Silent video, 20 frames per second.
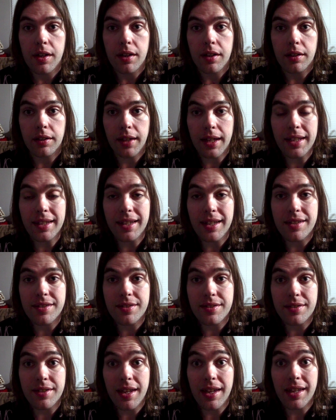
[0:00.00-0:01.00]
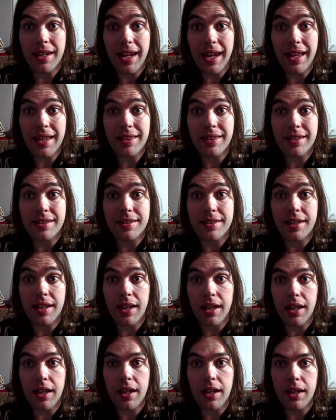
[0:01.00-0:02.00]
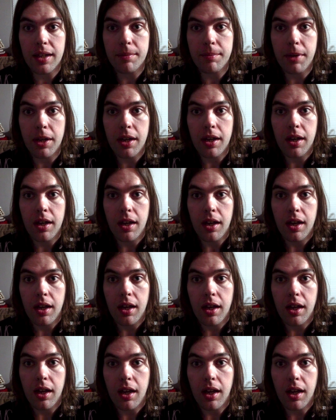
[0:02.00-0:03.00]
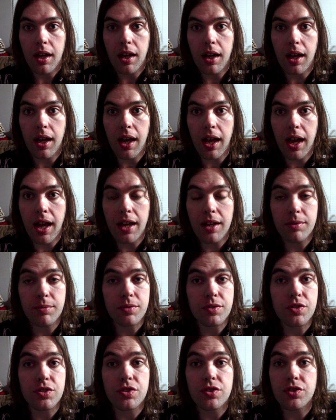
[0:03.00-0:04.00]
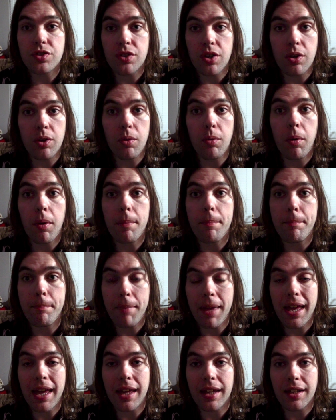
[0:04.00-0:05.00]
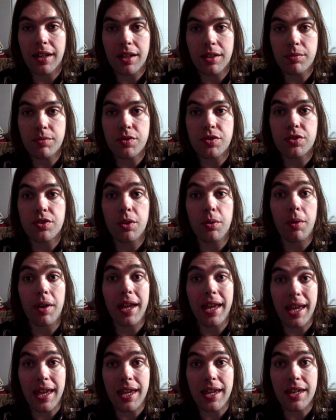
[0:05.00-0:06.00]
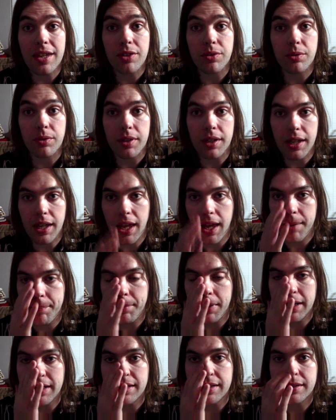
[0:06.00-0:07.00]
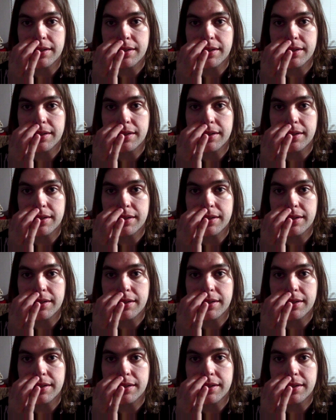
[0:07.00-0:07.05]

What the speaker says: like I said, at the time, I was so mad. I was so angry at my.